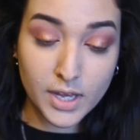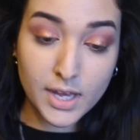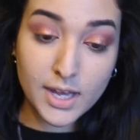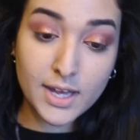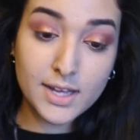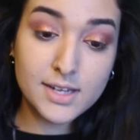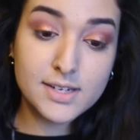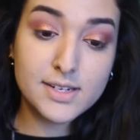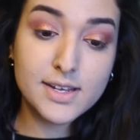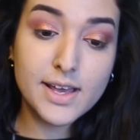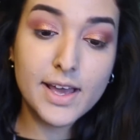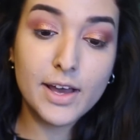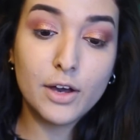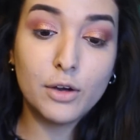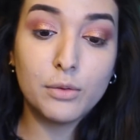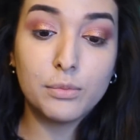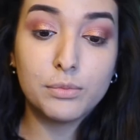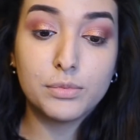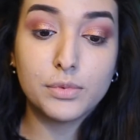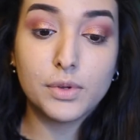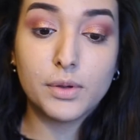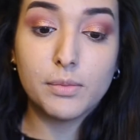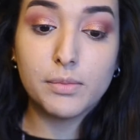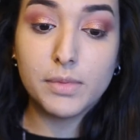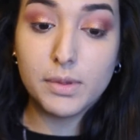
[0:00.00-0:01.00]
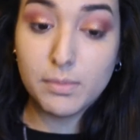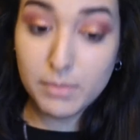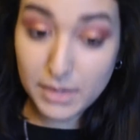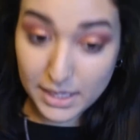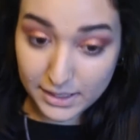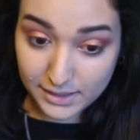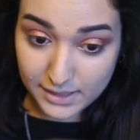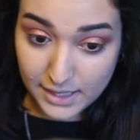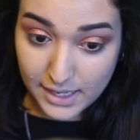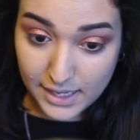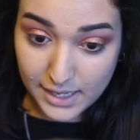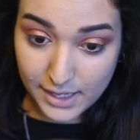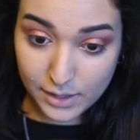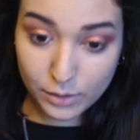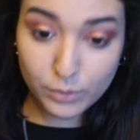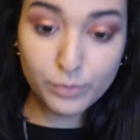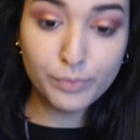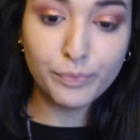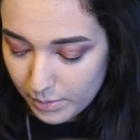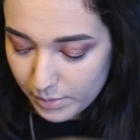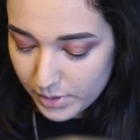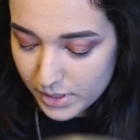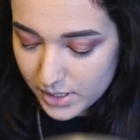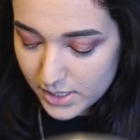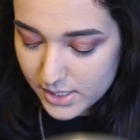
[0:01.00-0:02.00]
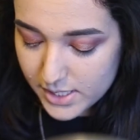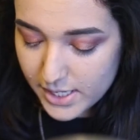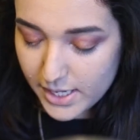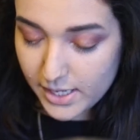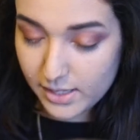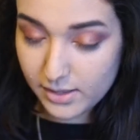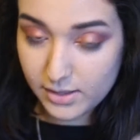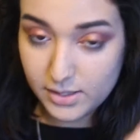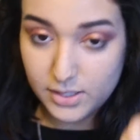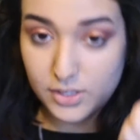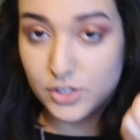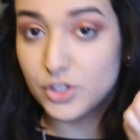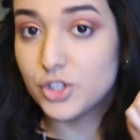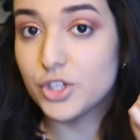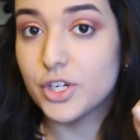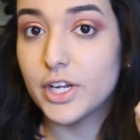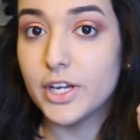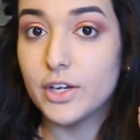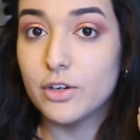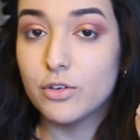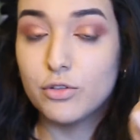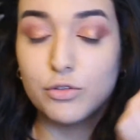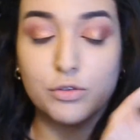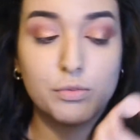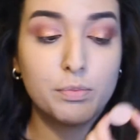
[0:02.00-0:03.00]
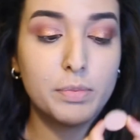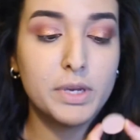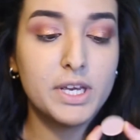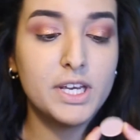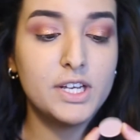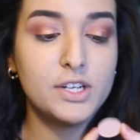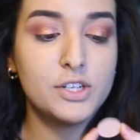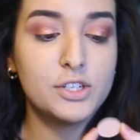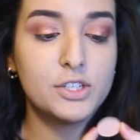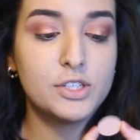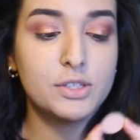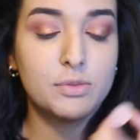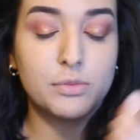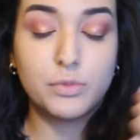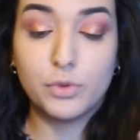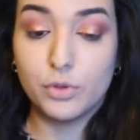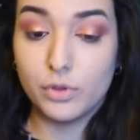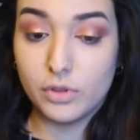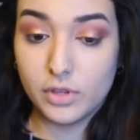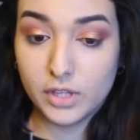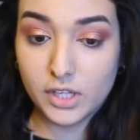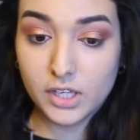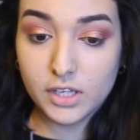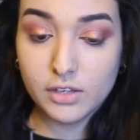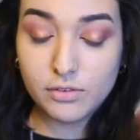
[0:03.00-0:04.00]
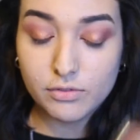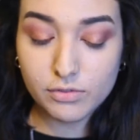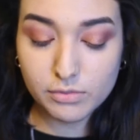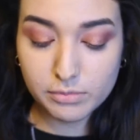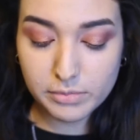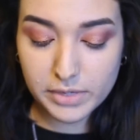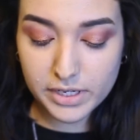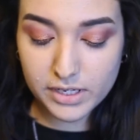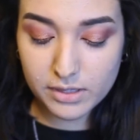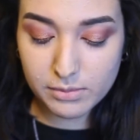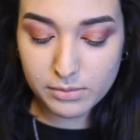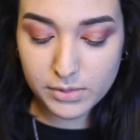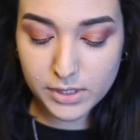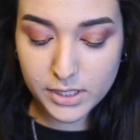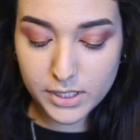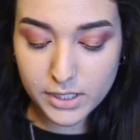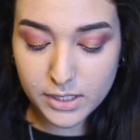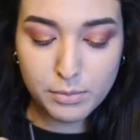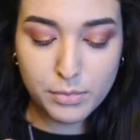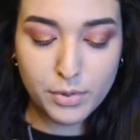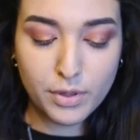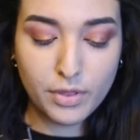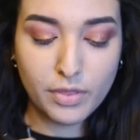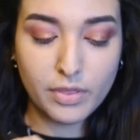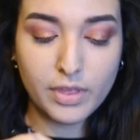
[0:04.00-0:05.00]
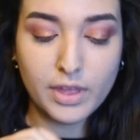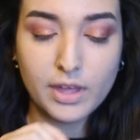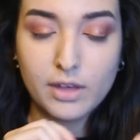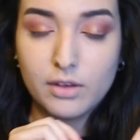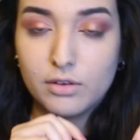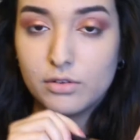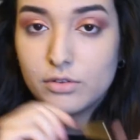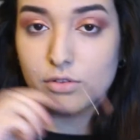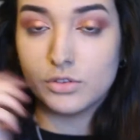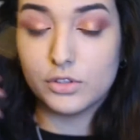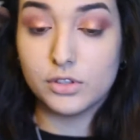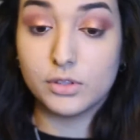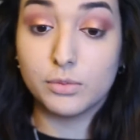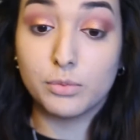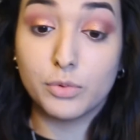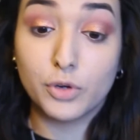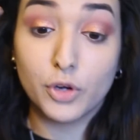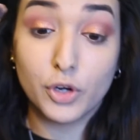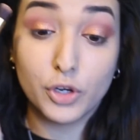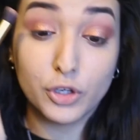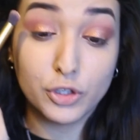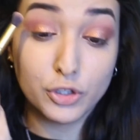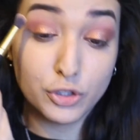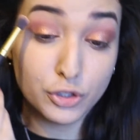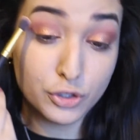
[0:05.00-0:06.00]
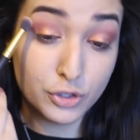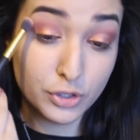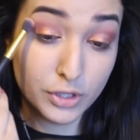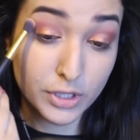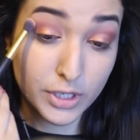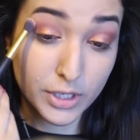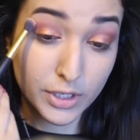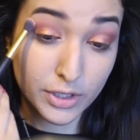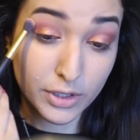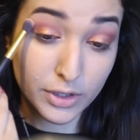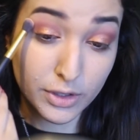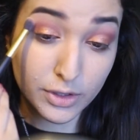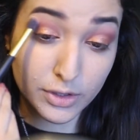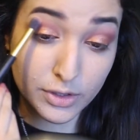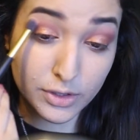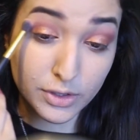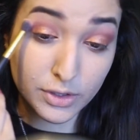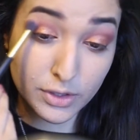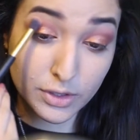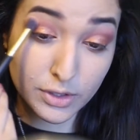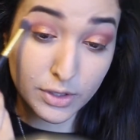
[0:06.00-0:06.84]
And to help me blend that out, I'm going to take this shade called Peach Smoothie from Makeup Geek, put that onto the brush and